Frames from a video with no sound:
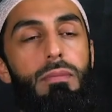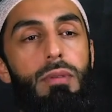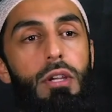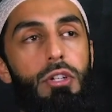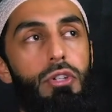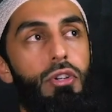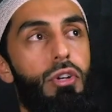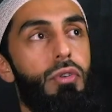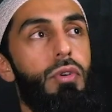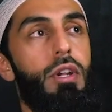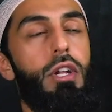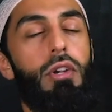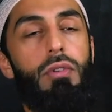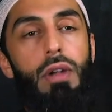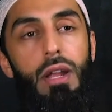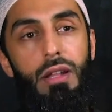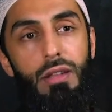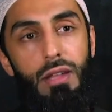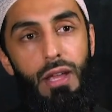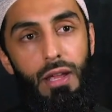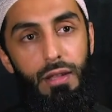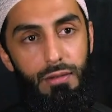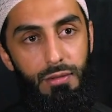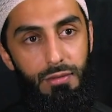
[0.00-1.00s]
about your
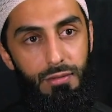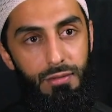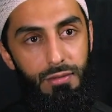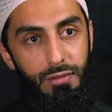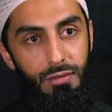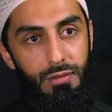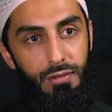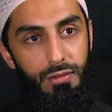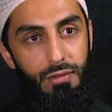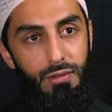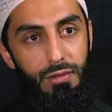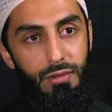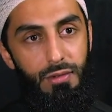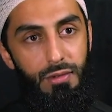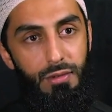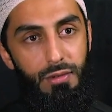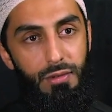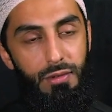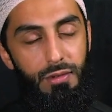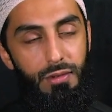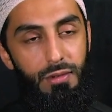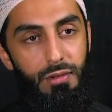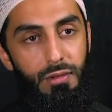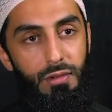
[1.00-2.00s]
great-granddad?
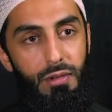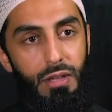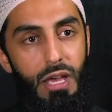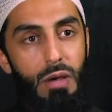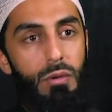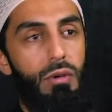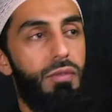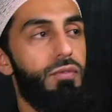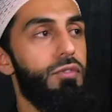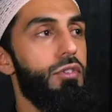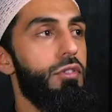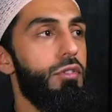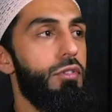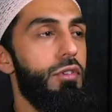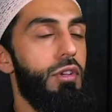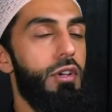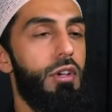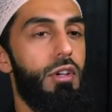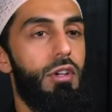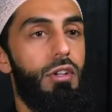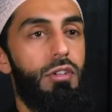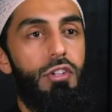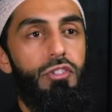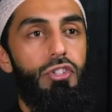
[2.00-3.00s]
How often
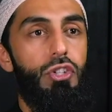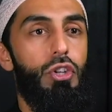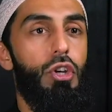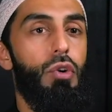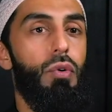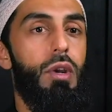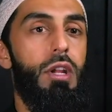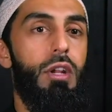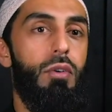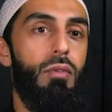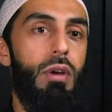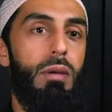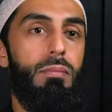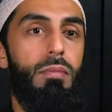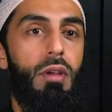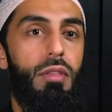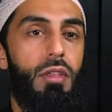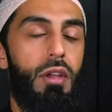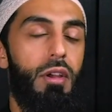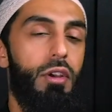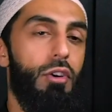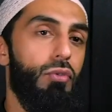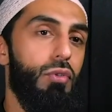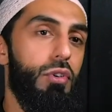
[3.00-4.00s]
does your
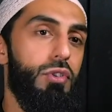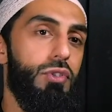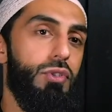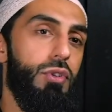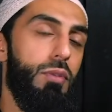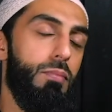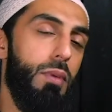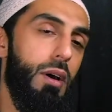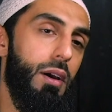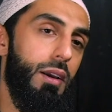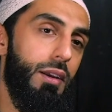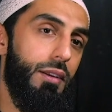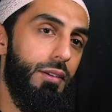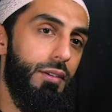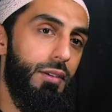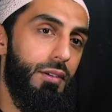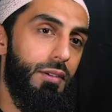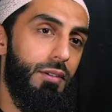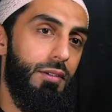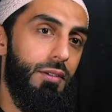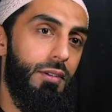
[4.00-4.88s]
great-grandmother cross your mind?